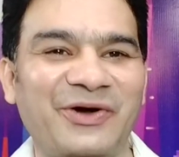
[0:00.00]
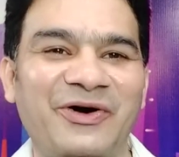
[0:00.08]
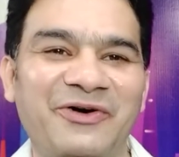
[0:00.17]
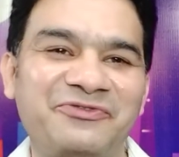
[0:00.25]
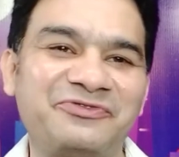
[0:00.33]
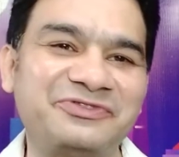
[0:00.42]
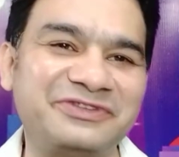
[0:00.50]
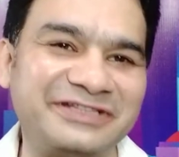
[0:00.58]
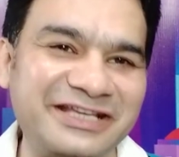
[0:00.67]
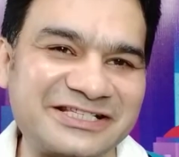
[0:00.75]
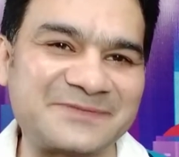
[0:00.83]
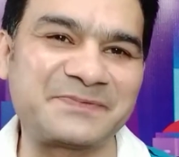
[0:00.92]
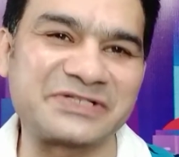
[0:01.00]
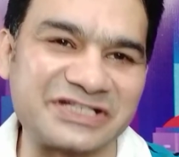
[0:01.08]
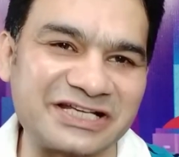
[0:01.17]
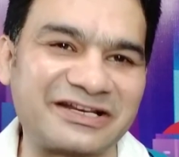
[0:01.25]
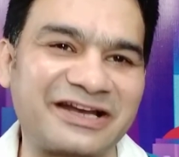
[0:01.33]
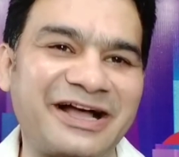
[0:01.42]
of this
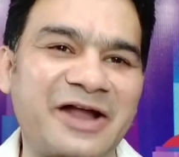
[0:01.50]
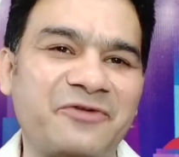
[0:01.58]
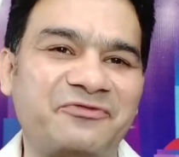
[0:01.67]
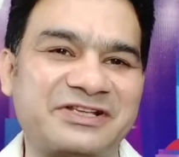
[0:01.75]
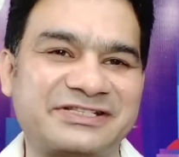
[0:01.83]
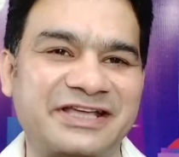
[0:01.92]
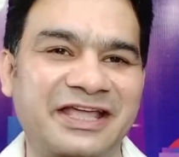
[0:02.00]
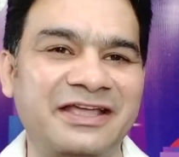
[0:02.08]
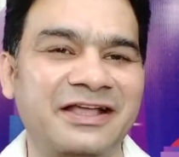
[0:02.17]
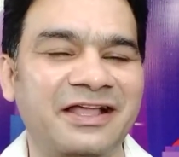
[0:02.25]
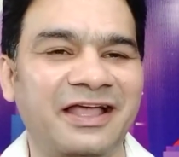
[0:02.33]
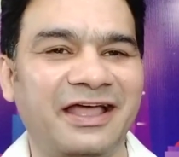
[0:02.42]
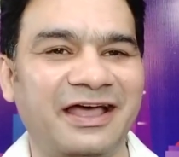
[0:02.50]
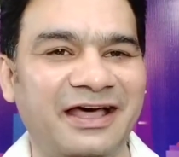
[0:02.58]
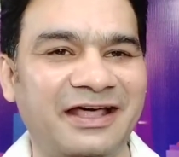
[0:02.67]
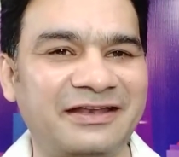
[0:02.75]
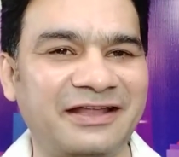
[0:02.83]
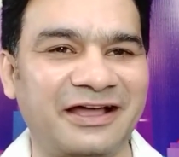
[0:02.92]
particular kind of essay.
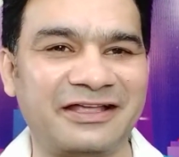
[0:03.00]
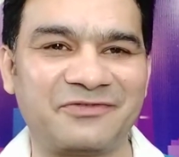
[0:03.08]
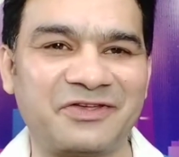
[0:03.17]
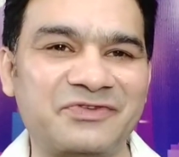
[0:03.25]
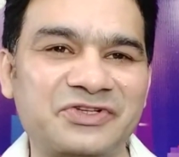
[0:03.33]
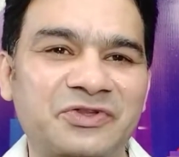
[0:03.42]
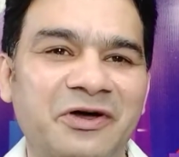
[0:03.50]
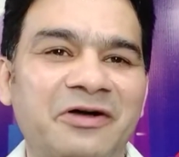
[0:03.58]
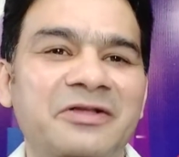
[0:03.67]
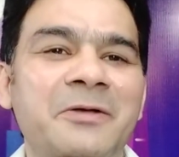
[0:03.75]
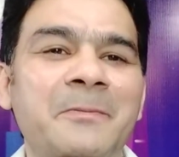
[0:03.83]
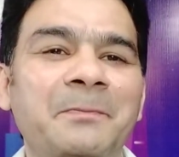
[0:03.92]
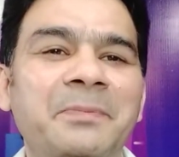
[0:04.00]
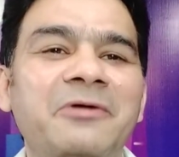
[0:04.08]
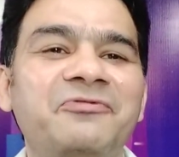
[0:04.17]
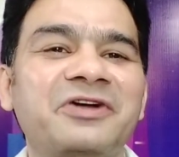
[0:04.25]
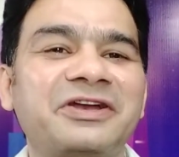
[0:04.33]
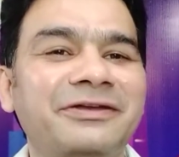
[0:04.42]
And I have given you the
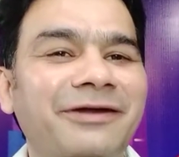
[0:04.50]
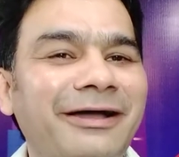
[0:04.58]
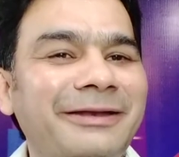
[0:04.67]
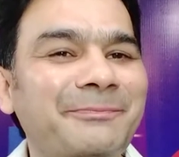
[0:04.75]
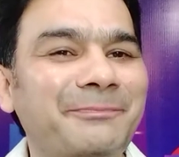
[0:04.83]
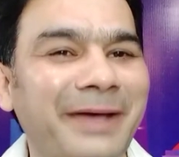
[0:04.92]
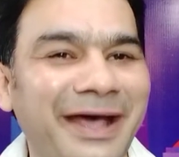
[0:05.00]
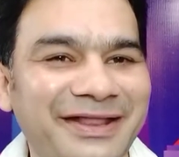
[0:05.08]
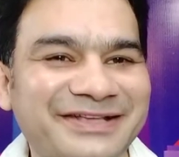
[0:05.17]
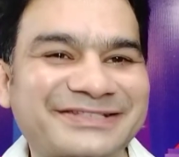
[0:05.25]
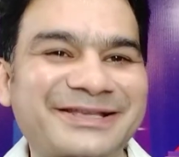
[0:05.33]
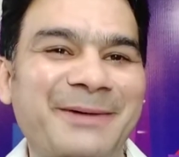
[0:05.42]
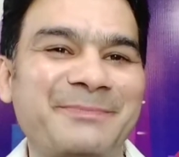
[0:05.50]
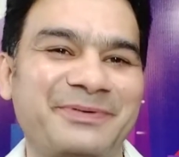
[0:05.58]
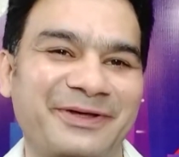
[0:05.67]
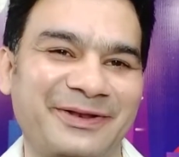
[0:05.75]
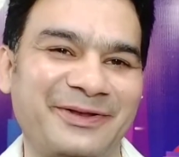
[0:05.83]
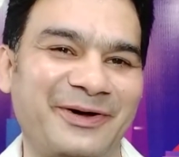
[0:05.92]
perfect 9-band
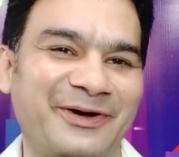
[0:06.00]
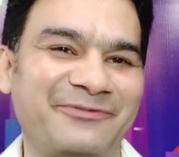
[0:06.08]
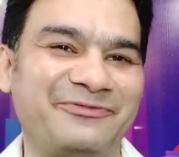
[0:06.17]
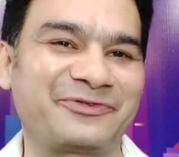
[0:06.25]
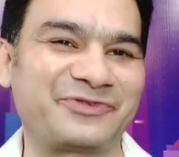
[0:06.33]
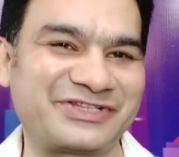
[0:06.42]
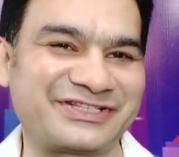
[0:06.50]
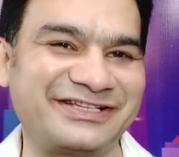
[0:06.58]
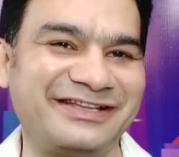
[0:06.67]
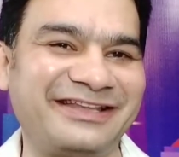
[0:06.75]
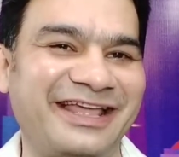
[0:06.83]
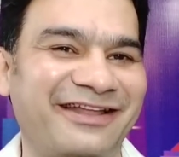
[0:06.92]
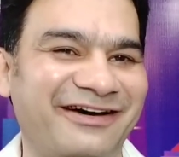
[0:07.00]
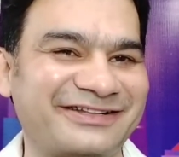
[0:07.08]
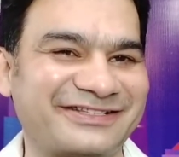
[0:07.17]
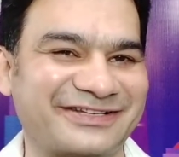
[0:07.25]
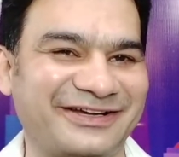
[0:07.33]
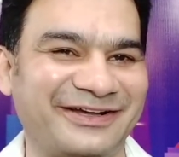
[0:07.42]
example of question and
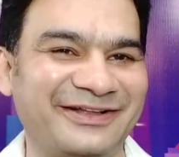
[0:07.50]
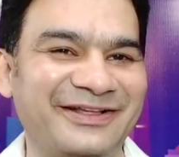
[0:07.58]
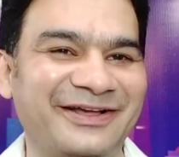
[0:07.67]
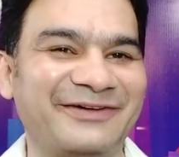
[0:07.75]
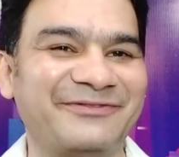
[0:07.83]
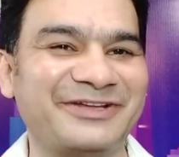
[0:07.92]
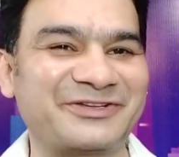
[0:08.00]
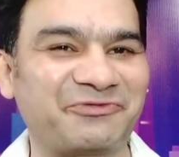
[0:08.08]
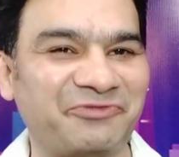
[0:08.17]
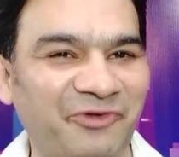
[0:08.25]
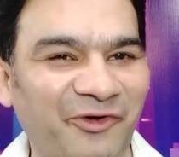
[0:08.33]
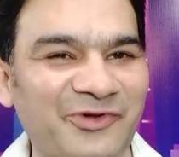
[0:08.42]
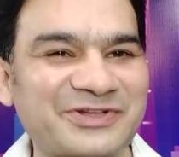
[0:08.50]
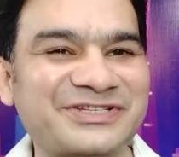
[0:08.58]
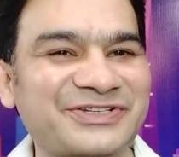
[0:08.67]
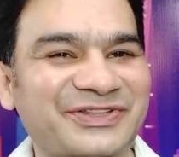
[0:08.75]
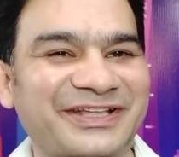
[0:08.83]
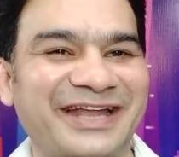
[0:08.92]
answer which falls
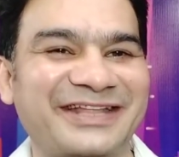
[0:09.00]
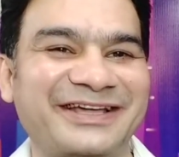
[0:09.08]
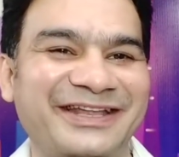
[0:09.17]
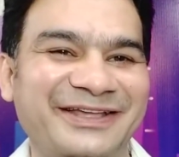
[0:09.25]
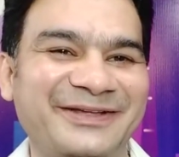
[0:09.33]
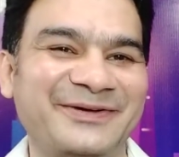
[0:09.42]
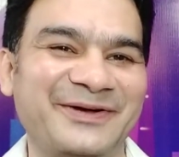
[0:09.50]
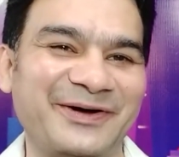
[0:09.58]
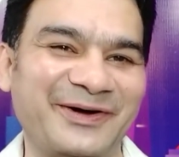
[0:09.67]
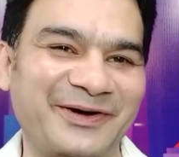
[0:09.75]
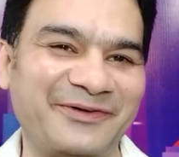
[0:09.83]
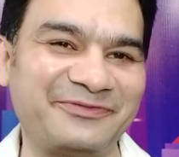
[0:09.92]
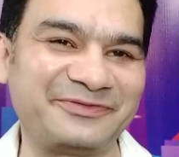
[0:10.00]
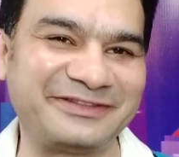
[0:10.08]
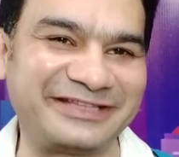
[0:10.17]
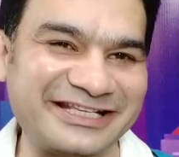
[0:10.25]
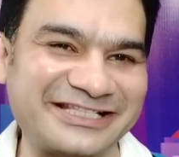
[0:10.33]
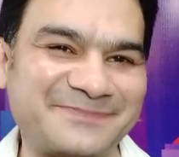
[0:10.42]
into the category of
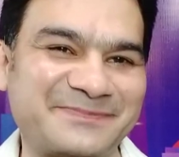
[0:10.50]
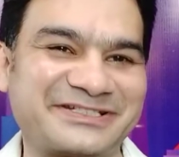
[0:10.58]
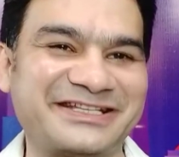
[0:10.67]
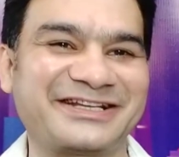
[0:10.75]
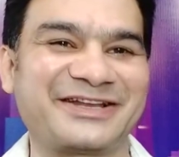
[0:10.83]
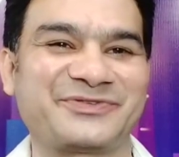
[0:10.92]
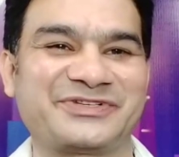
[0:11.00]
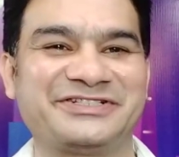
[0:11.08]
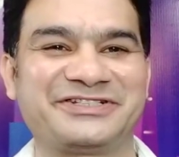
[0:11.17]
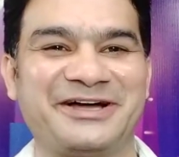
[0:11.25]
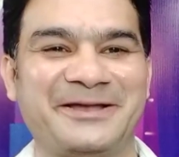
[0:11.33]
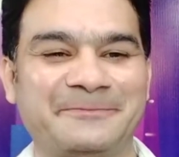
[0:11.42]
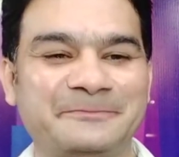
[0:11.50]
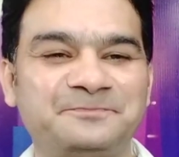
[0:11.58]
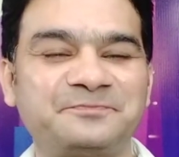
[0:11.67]
this particular question type.